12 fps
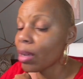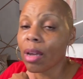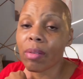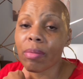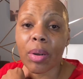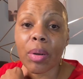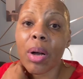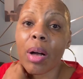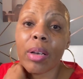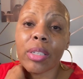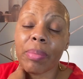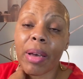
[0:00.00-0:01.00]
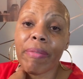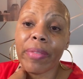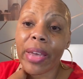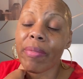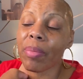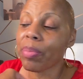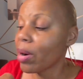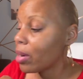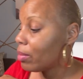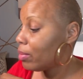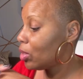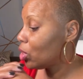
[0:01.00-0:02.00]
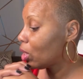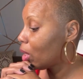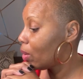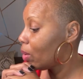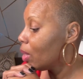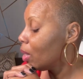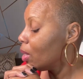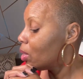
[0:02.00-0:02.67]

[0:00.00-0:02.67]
Y'all, the roll call is my favorite part of the show.